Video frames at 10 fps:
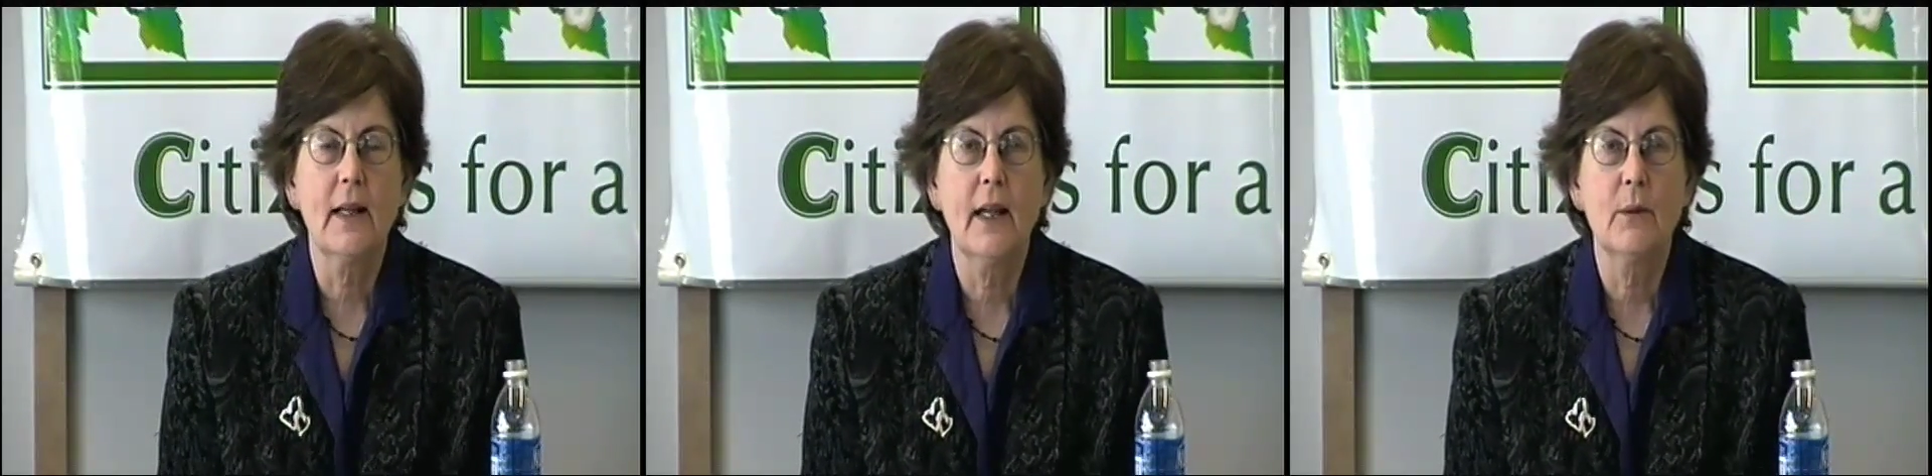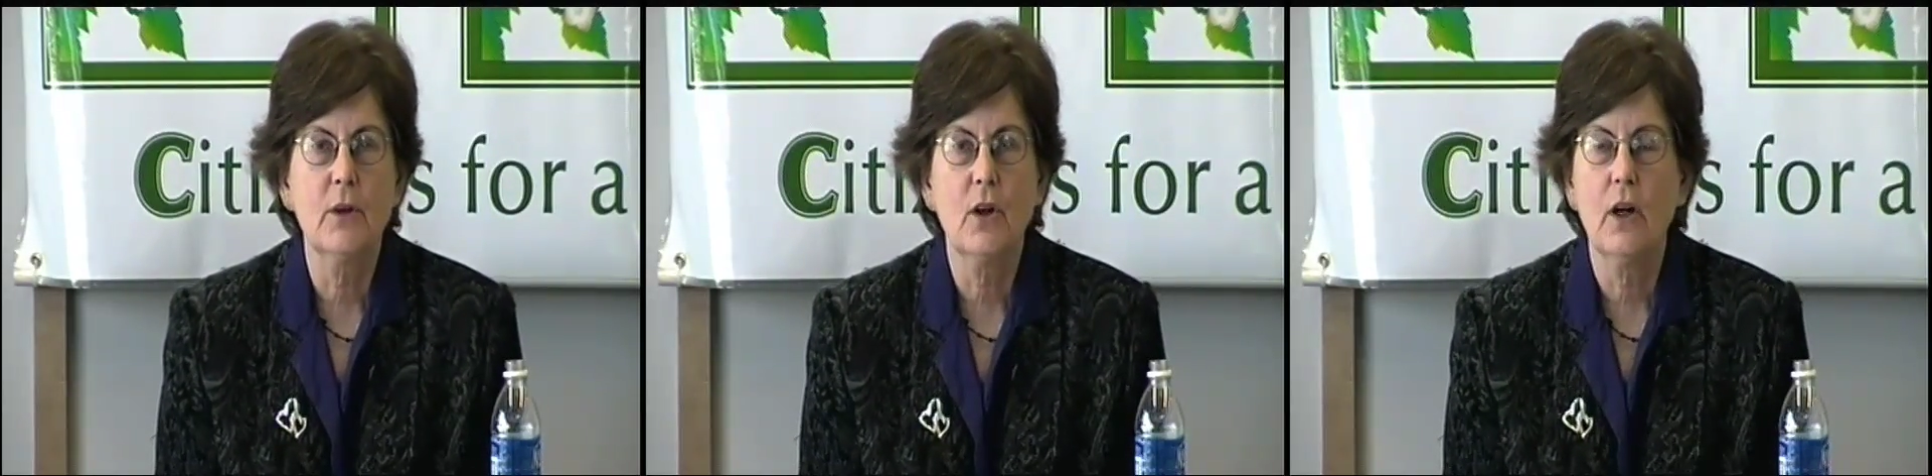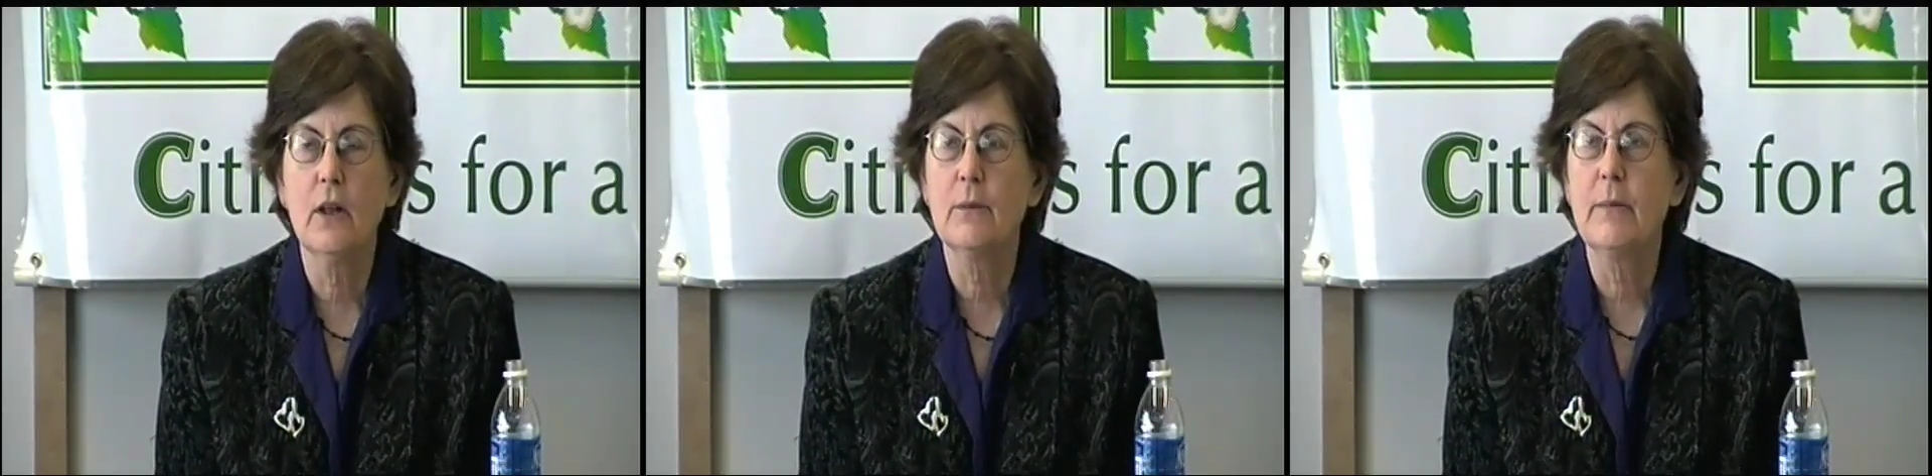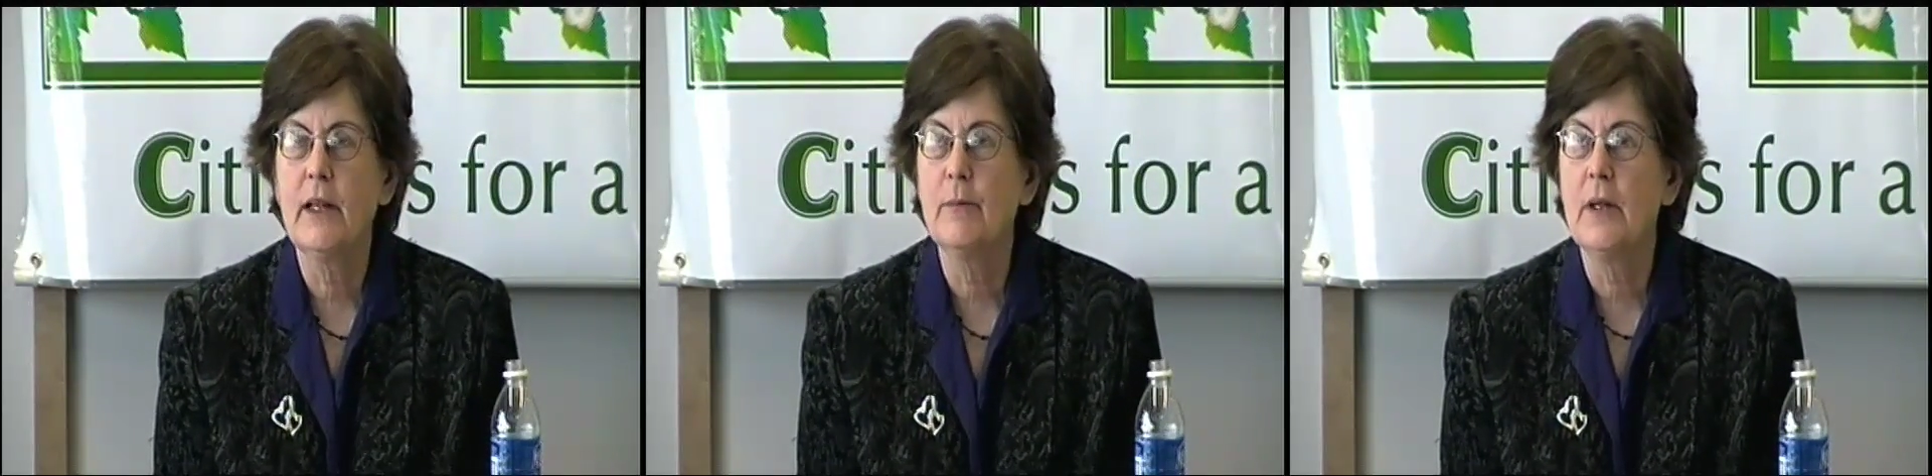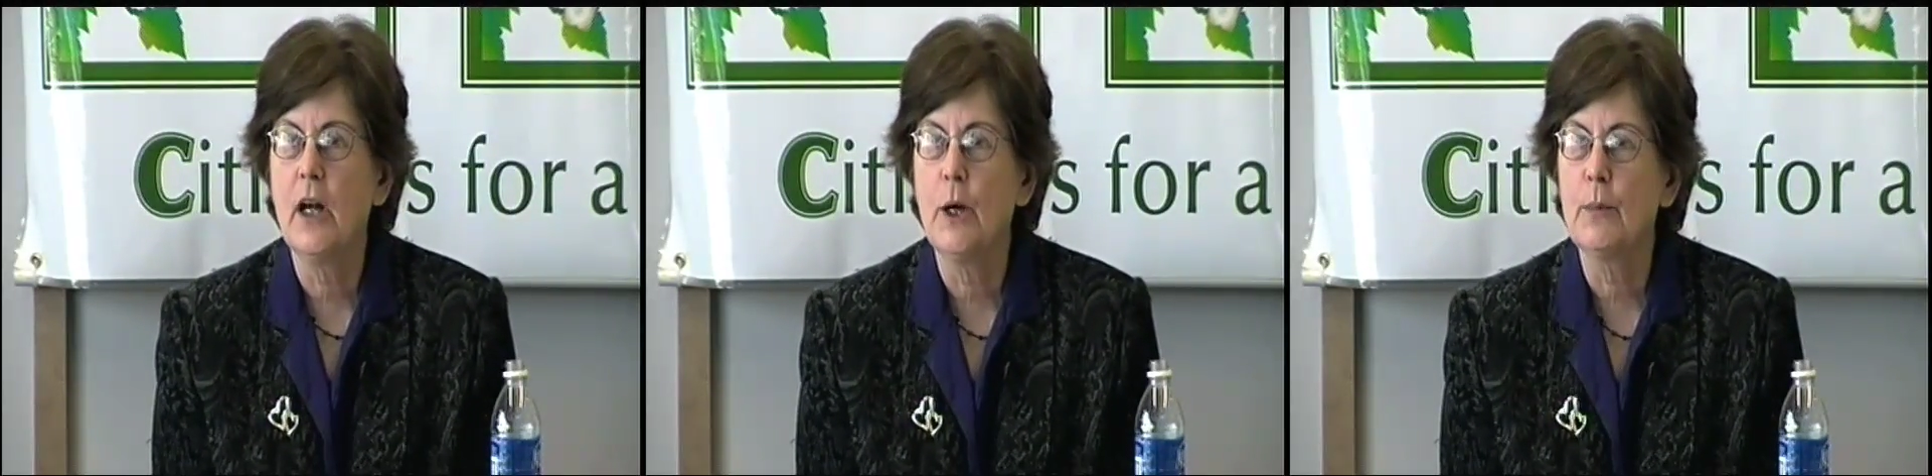I can't recall, it may have
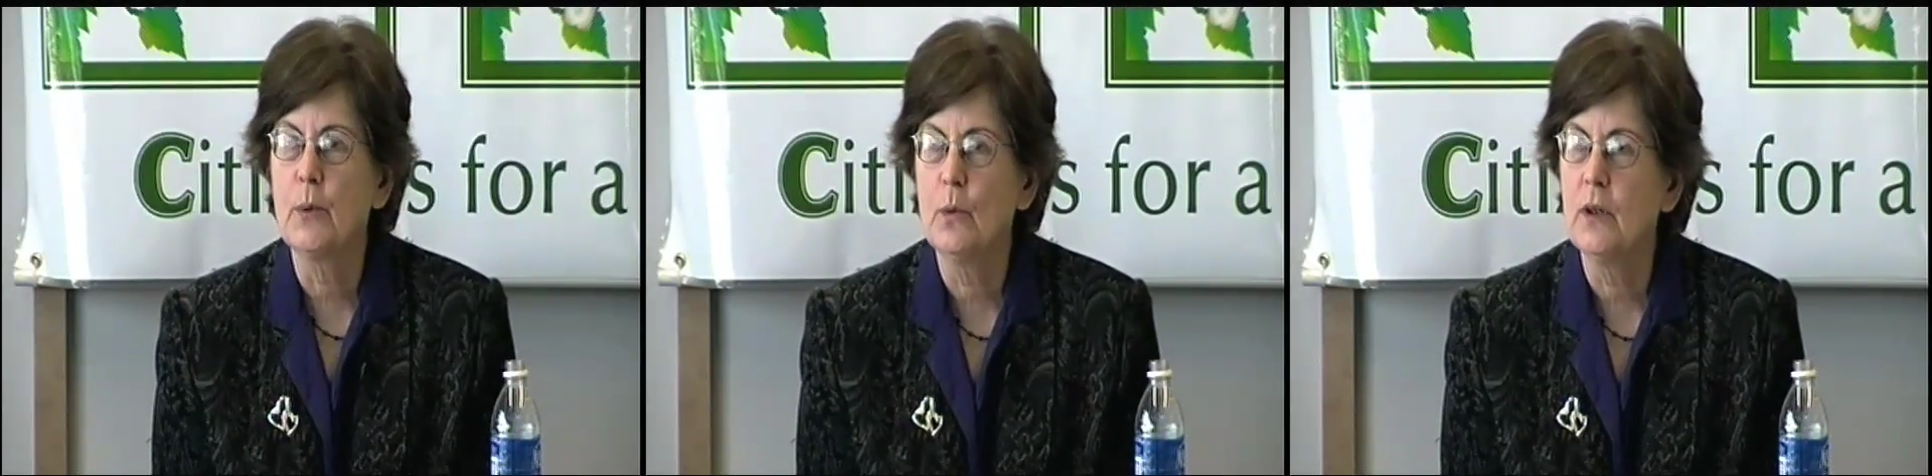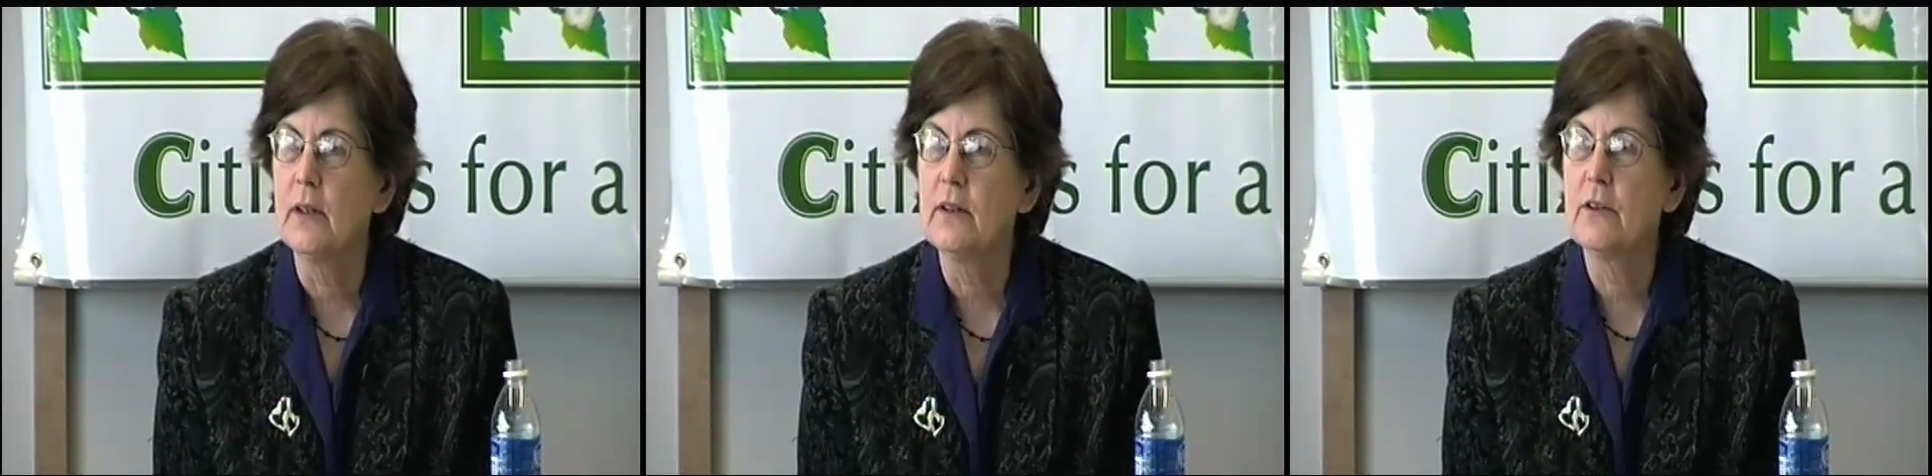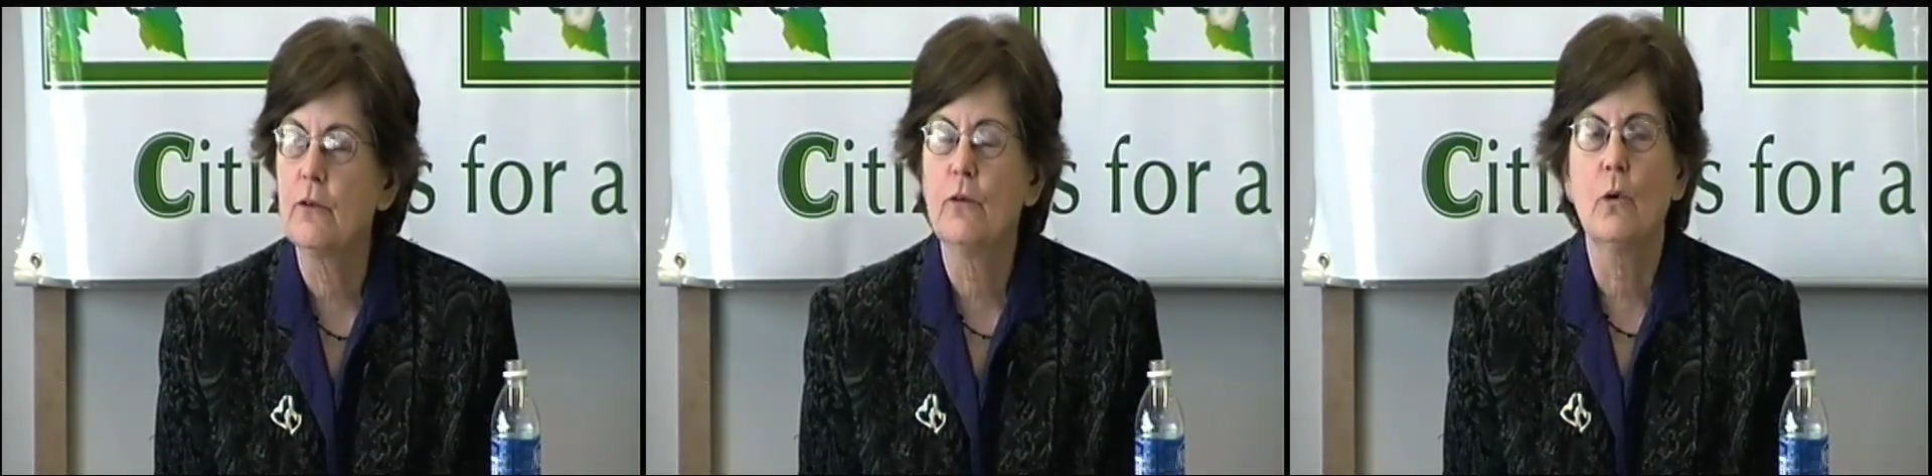been Harper Woods,